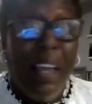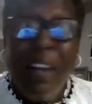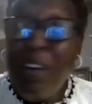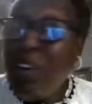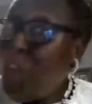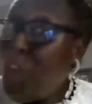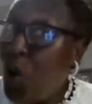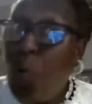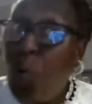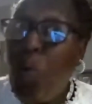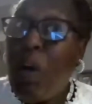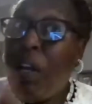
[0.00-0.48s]

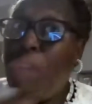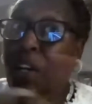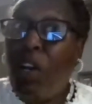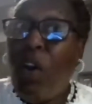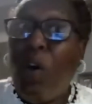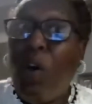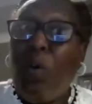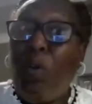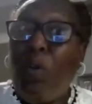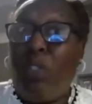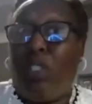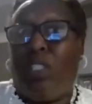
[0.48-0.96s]
No one
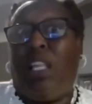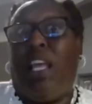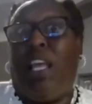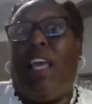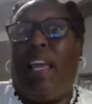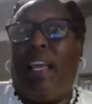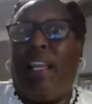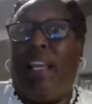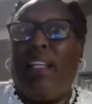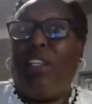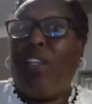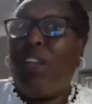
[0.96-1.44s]
knows
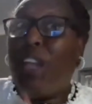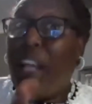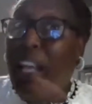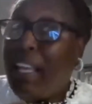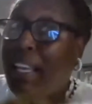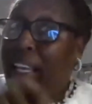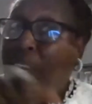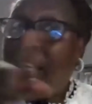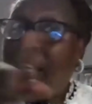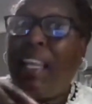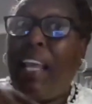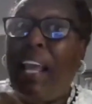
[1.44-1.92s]
that until they
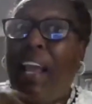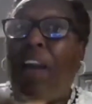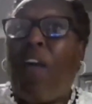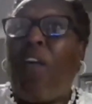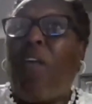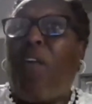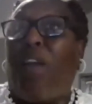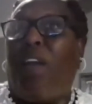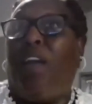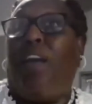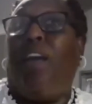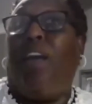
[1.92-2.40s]
get
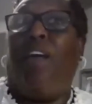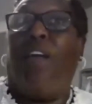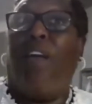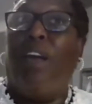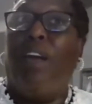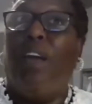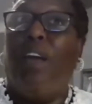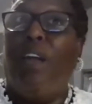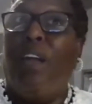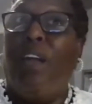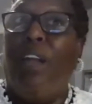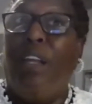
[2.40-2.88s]
down here.
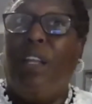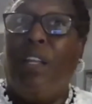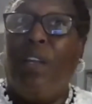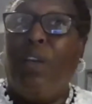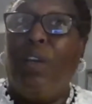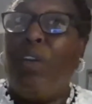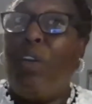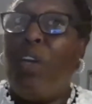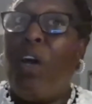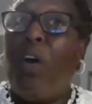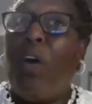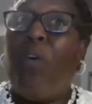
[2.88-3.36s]

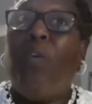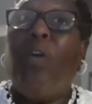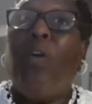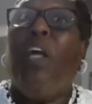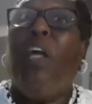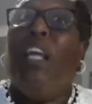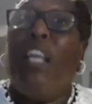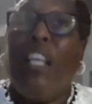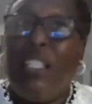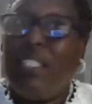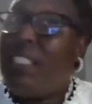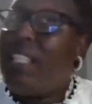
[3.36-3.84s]

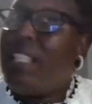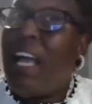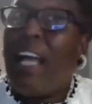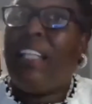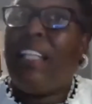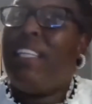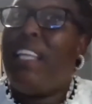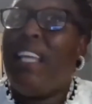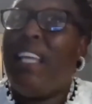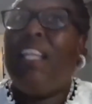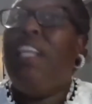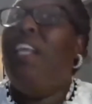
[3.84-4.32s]
It's
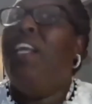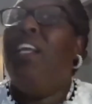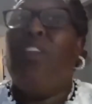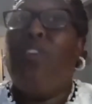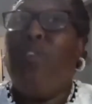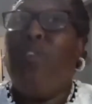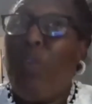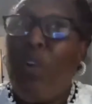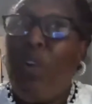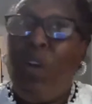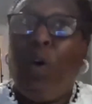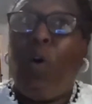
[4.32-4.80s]
not that,
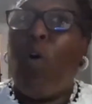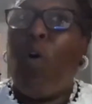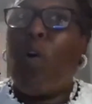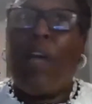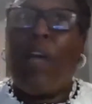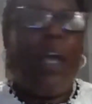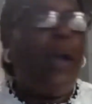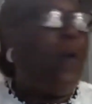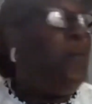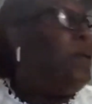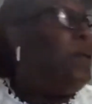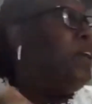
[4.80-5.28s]

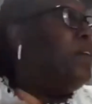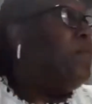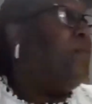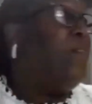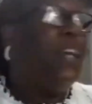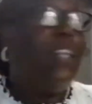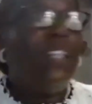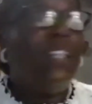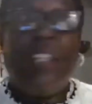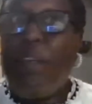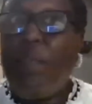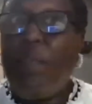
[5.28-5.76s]
okay, we can
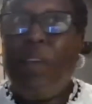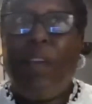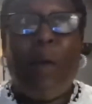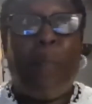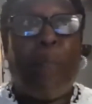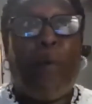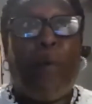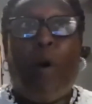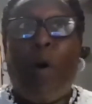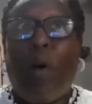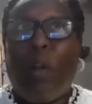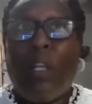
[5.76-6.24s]
ready to divvy
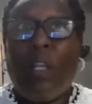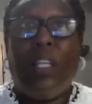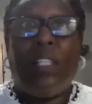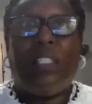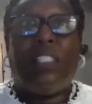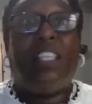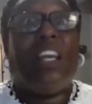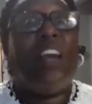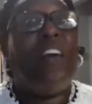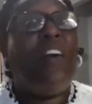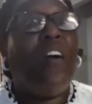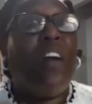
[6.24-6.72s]
up all
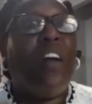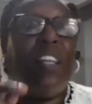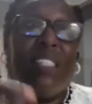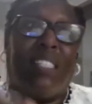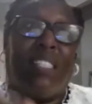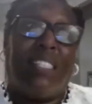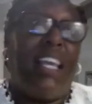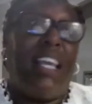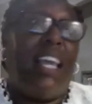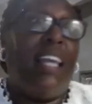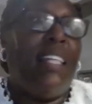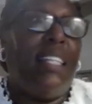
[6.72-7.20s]
this. There are
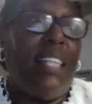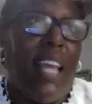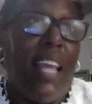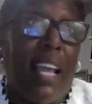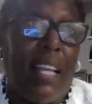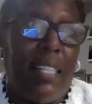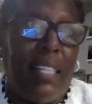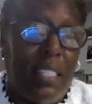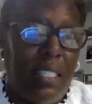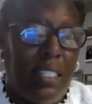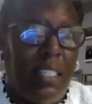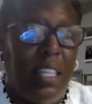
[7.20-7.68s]
estate
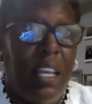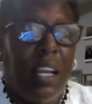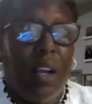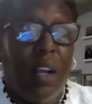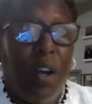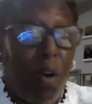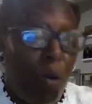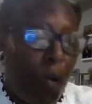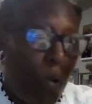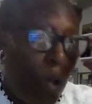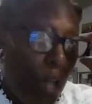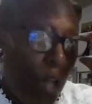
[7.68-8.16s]
taxes that
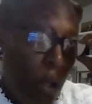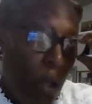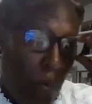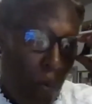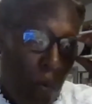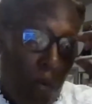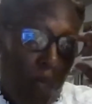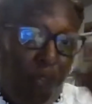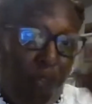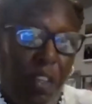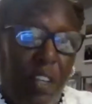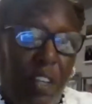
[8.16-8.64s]
go
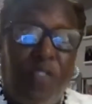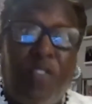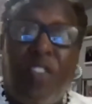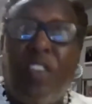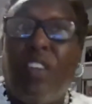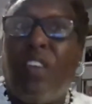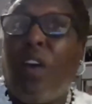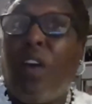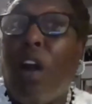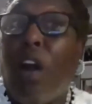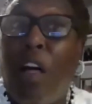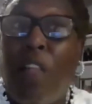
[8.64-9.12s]
with this.
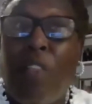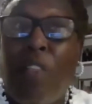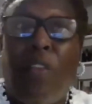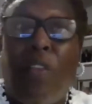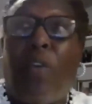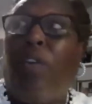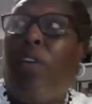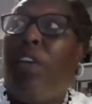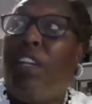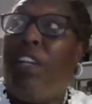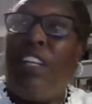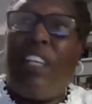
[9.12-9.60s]
There are
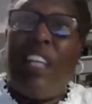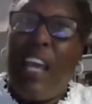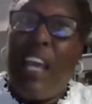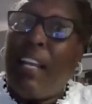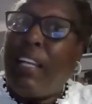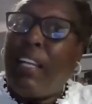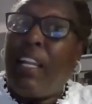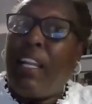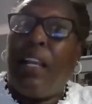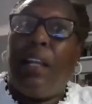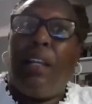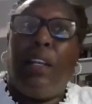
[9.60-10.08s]
other
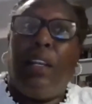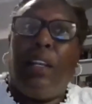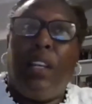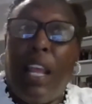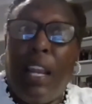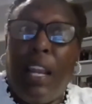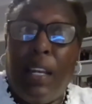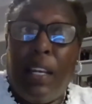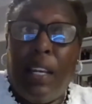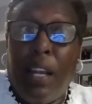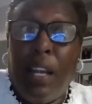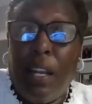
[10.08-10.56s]
debt
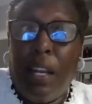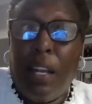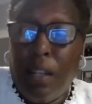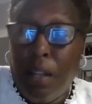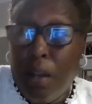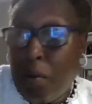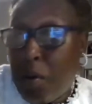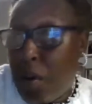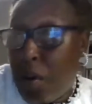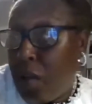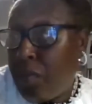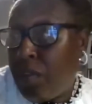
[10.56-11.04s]
that
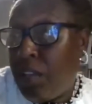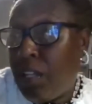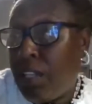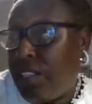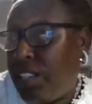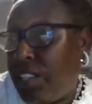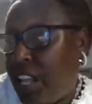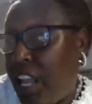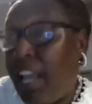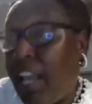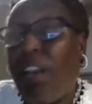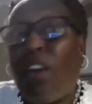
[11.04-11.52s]
the
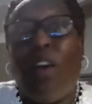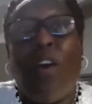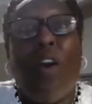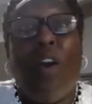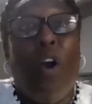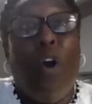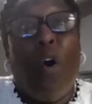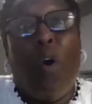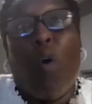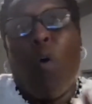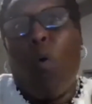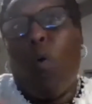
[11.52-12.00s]
testator
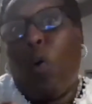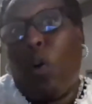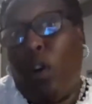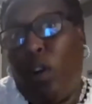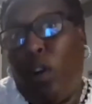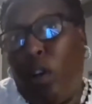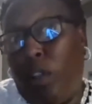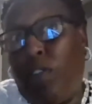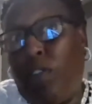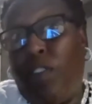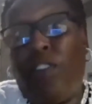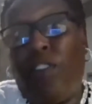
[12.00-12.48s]
or
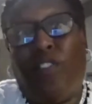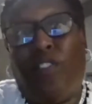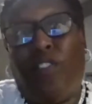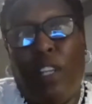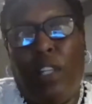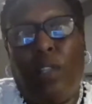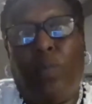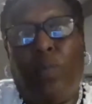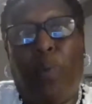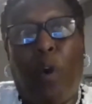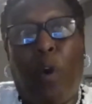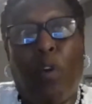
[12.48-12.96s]
the
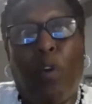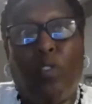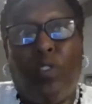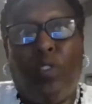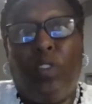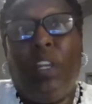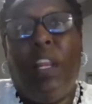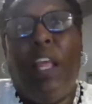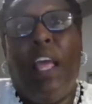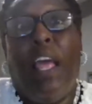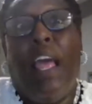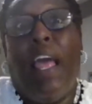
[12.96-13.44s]
deceased
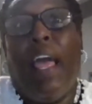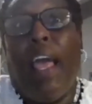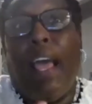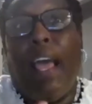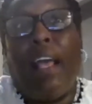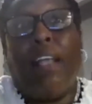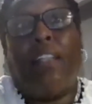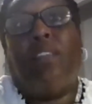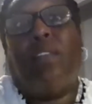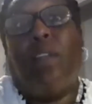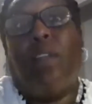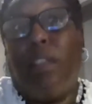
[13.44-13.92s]
person
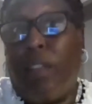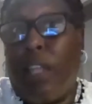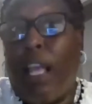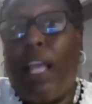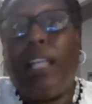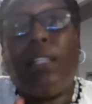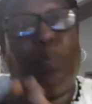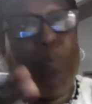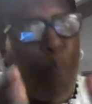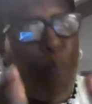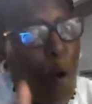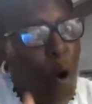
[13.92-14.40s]
has to,
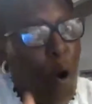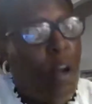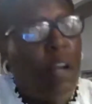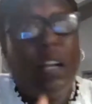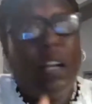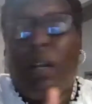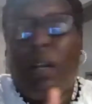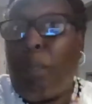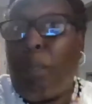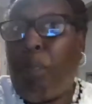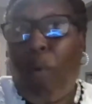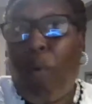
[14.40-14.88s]
that's part
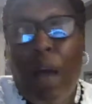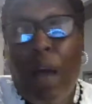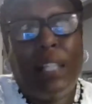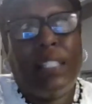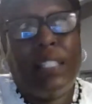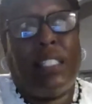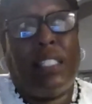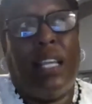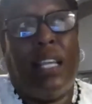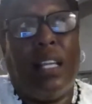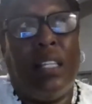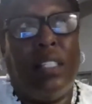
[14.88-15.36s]
of the
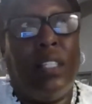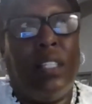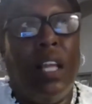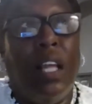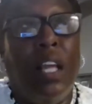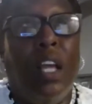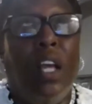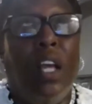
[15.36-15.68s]
process.